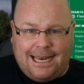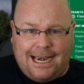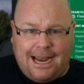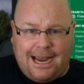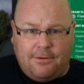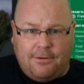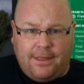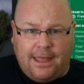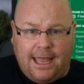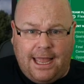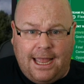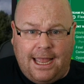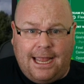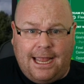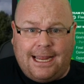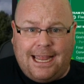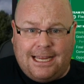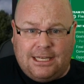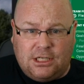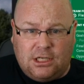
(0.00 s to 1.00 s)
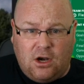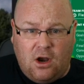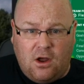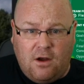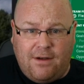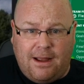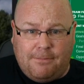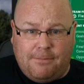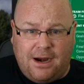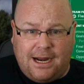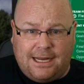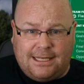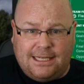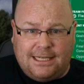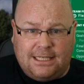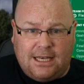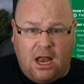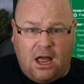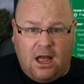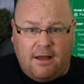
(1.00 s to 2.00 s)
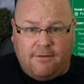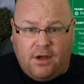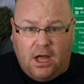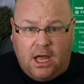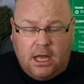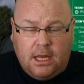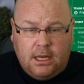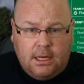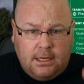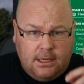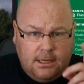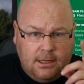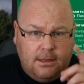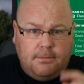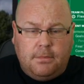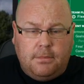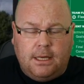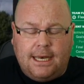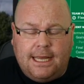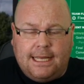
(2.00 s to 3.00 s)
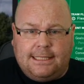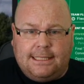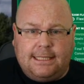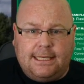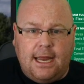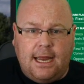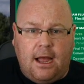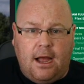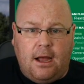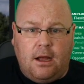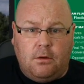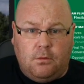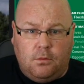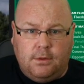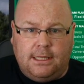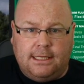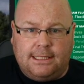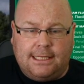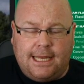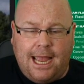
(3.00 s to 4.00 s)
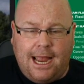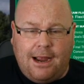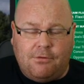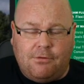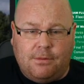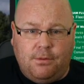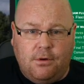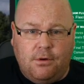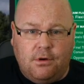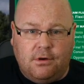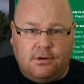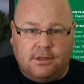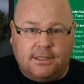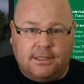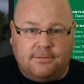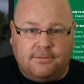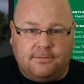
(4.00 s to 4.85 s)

get out there against Slovan Bratislava. But let's start with the scout report.